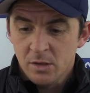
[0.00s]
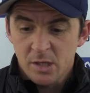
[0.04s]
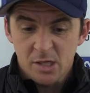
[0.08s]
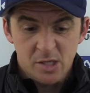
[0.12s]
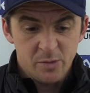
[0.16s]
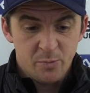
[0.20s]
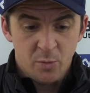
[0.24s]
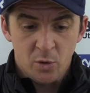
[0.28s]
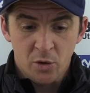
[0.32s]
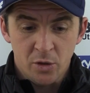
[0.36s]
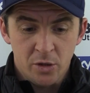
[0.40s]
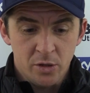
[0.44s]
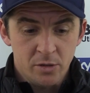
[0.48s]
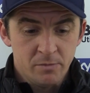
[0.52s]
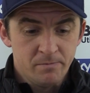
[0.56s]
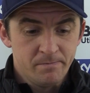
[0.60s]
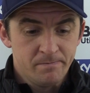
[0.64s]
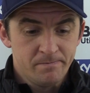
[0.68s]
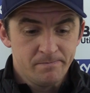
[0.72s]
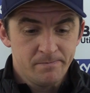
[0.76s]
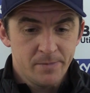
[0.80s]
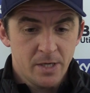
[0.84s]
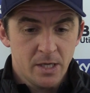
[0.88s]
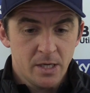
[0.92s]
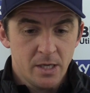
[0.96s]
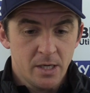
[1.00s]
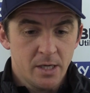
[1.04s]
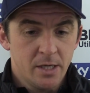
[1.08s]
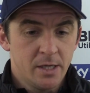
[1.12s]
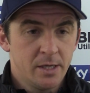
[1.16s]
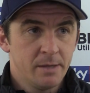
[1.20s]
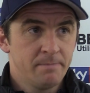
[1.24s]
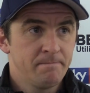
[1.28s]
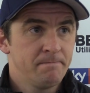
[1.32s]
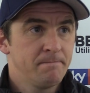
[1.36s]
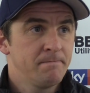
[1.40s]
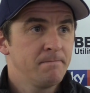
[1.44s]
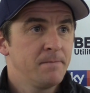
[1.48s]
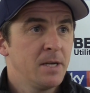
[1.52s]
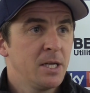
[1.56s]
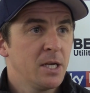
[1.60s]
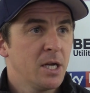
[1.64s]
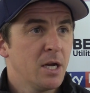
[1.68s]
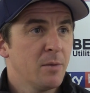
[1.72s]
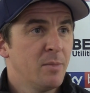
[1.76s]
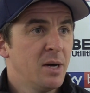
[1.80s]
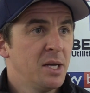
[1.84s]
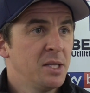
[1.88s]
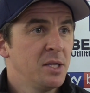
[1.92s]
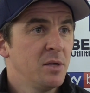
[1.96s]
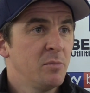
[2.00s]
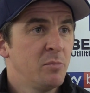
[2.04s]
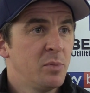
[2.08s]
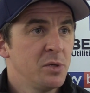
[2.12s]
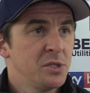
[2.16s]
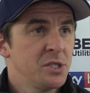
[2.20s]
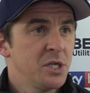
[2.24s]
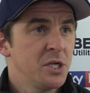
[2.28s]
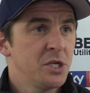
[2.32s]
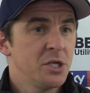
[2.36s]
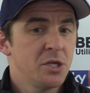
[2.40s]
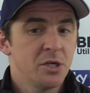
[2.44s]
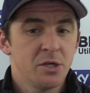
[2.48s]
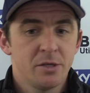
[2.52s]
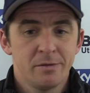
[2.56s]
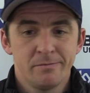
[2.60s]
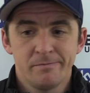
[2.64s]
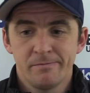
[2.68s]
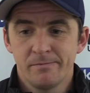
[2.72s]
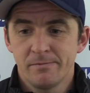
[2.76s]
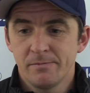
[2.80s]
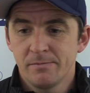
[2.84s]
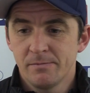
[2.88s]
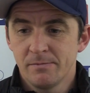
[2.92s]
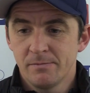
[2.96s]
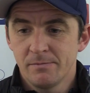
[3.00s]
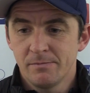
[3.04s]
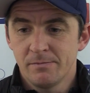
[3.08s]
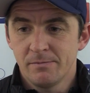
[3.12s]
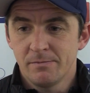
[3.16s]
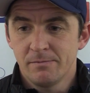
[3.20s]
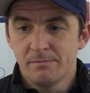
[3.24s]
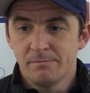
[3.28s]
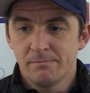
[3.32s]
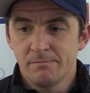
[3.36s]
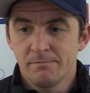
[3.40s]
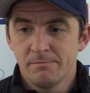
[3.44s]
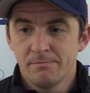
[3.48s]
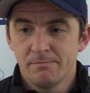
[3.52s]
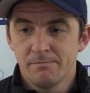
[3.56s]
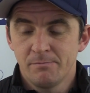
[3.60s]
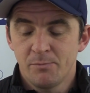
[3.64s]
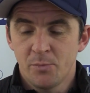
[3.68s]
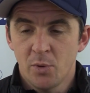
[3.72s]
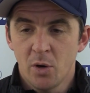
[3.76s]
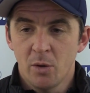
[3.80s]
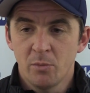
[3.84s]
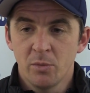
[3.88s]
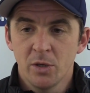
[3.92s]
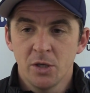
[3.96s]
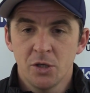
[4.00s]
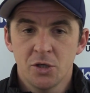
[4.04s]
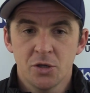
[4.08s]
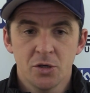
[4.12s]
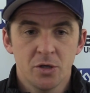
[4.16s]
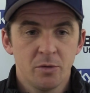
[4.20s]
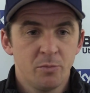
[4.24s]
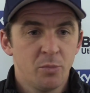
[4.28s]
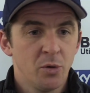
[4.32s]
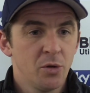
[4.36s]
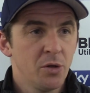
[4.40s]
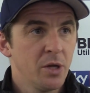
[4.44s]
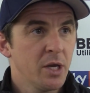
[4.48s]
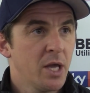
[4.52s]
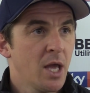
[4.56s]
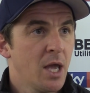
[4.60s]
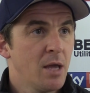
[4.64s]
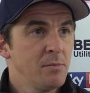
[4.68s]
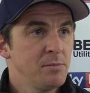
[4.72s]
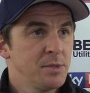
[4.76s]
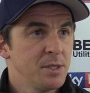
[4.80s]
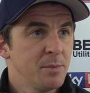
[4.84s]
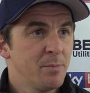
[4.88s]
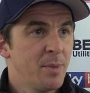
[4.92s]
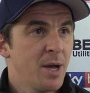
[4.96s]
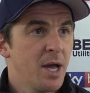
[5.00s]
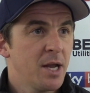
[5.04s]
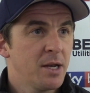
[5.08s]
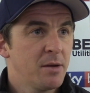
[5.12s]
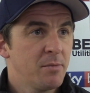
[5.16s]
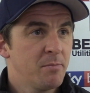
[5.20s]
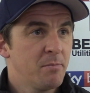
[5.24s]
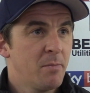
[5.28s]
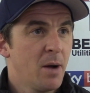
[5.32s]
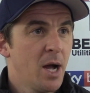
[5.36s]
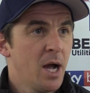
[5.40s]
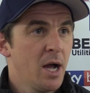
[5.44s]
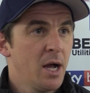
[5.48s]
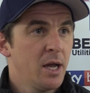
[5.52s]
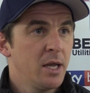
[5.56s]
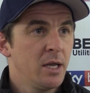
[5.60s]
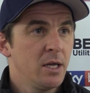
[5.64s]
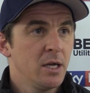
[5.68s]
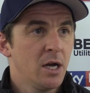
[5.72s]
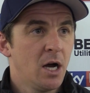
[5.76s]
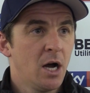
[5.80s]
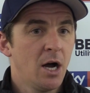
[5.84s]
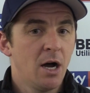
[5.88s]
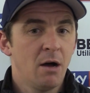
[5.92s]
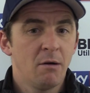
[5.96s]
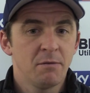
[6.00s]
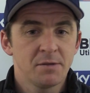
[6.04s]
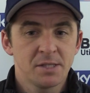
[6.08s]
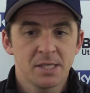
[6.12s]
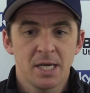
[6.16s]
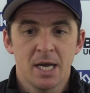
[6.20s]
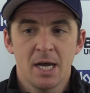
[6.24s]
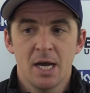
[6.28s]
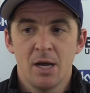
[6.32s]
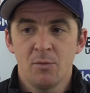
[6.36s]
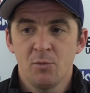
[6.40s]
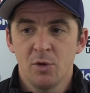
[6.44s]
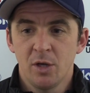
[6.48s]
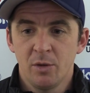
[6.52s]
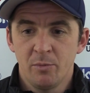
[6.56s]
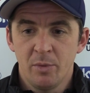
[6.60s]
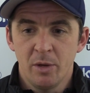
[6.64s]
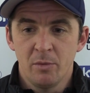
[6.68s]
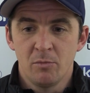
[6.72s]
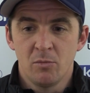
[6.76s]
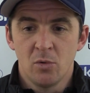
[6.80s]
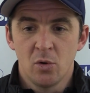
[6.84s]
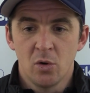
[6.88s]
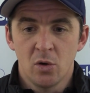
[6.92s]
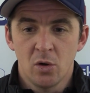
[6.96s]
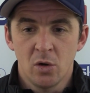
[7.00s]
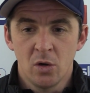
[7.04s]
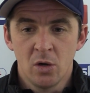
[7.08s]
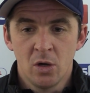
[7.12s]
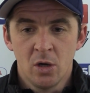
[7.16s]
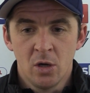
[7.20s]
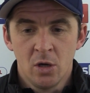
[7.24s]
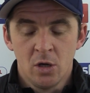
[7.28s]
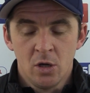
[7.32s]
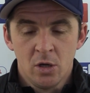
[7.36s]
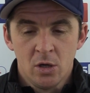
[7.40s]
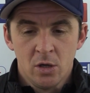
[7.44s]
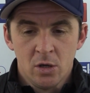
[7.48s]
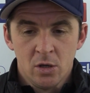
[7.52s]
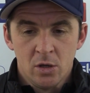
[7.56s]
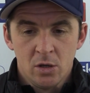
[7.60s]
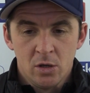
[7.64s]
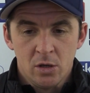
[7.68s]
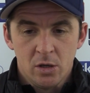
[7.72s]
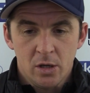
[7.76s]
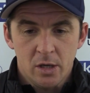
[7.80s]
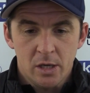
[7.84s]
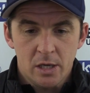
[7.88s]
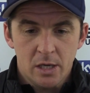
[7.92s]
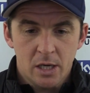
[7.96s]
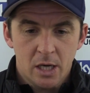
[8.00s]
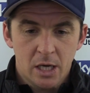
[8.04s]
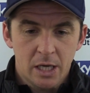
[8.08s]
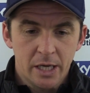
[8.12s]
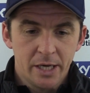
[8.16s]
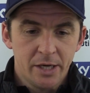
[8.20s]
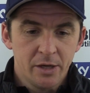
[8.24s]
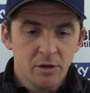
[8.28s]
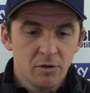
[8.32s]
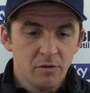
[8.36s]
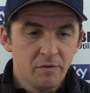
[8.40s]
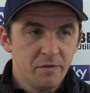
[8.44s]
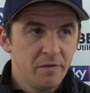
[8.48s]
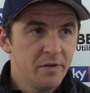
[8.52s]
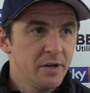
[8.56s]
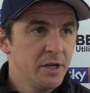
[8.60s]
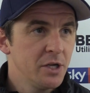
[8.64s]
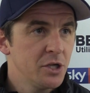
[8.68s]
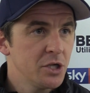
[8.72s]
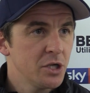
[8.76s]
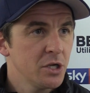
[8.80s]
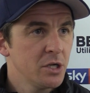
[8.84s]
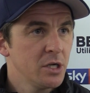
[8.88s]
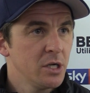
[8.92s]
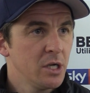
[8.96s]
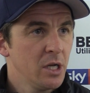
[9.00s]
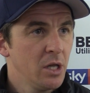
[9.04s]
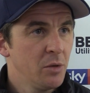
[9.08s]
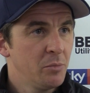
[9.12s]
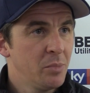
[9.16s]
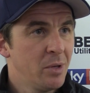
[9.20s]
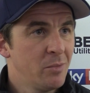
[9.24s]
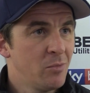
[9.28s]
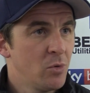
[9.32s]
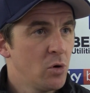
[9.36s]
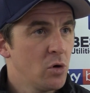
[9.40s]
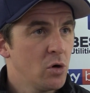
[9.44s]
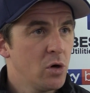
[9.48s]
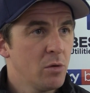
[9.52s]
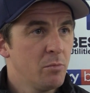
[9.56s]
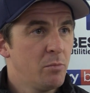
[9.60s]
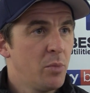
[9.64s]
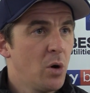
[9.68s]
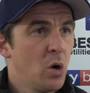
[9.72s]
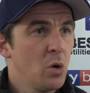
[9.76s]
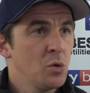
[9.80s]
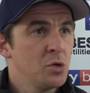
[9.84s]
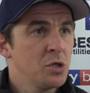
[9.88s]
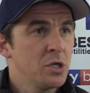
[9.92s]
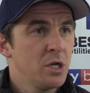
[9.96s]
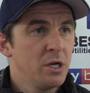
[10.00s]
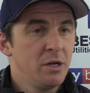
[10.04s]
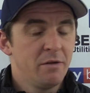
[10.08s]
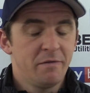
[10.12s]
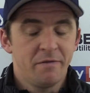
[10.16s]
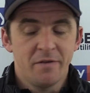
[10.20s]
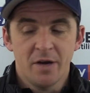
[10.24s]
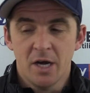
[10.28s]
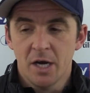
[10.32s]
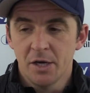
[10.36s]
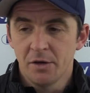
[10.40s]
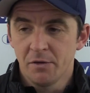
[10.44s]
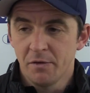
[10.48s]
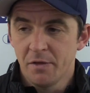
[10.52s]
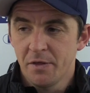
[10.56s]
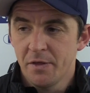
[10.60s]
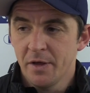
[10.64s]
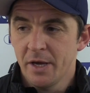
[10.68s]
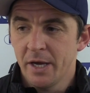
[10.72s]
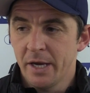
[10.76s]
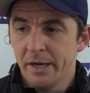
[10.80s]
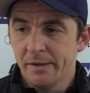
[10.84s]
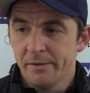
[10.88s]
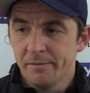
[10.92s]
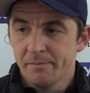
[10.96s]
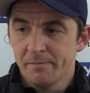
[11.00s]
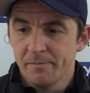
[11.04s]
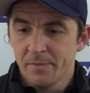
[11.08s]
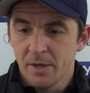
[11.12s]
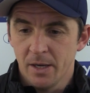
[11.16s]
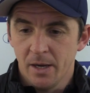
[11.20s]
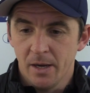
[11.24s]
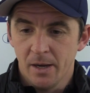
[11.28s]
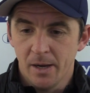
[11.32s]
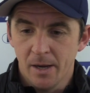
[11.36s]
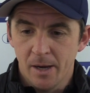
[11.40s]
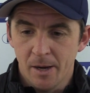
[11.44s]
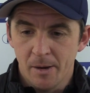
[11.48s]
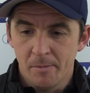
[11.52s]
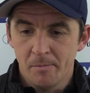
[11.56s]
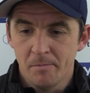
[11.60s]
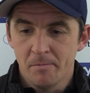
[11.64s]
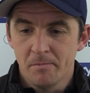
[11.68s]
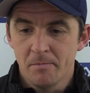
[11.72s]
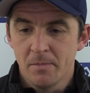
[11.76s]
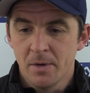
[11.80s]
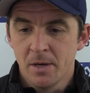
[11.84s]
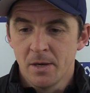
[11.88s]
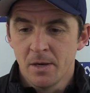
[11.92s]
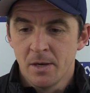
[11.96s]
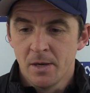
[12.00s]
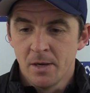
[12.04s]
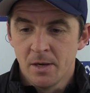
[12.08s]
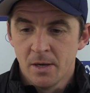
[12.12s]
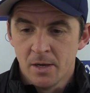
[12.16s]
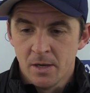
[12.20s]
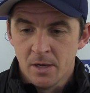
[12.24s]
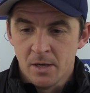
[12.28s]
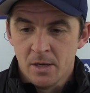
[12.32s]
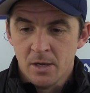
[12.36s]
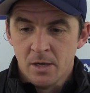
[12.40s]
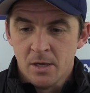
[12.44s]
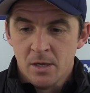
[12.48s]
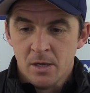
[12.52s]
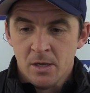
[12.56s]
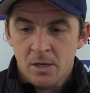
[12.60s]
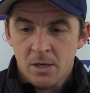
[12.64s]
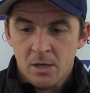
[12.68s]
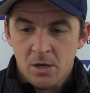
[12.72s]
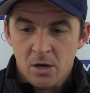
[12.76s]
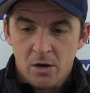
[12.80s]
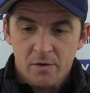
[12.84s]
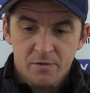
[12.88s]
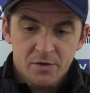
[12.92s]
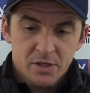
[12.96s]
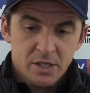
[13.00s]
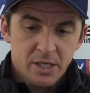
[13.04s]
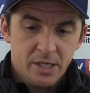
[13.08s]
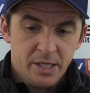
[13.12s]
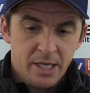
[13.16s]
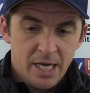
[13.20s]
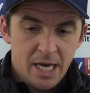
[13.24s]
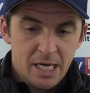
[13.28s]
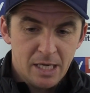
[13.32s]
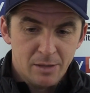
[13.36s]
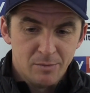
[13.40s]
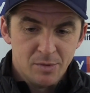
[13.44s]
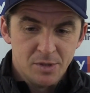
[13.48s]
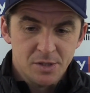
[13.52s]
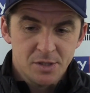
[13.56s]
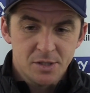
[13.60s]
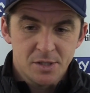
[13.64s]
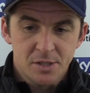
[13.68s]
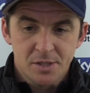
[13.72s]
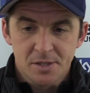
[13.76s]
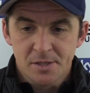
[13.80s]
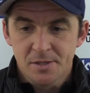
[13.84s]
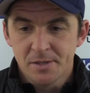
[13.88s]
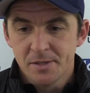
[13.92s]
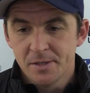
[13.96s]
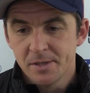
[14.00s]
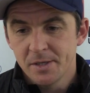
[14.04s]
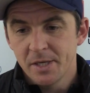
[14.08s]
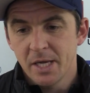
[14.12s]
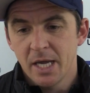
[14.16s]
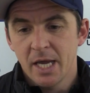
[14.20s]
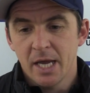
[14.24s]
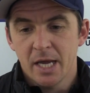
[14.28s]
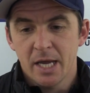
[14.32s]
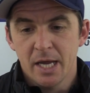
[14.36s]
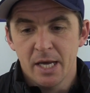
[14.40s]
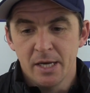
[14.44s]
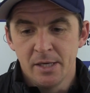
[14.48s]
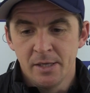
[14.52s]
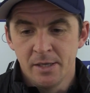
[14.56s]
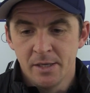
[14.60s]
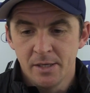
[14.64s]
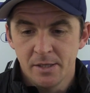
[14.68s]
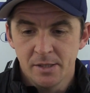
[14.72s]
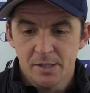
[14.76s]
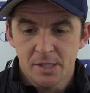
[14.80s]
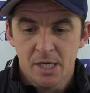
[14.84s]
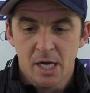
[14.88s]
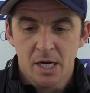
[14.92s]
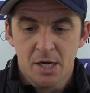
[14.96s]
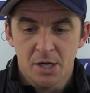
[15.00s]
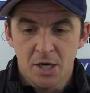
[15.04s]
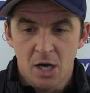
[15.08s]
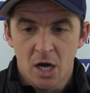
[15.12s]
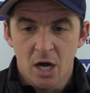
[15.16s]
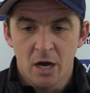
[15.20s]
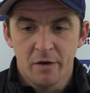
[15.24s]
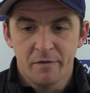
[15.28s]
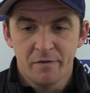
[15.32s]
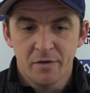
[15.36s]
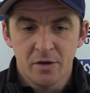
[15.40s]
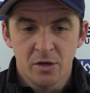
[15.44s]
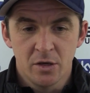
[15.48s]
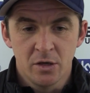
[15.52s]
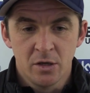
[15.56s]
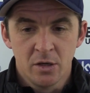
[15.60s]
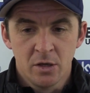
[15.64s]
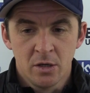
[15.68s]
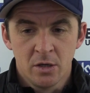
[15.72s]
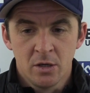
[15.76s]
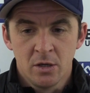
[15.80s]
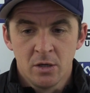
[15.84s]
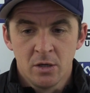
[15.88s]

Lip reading: Disappointing. In a commanding position. Probably should have put the game to bed by half time with a bit more clinical finishing and a little bit more composure in the final third. Obviously the elements kick in second half and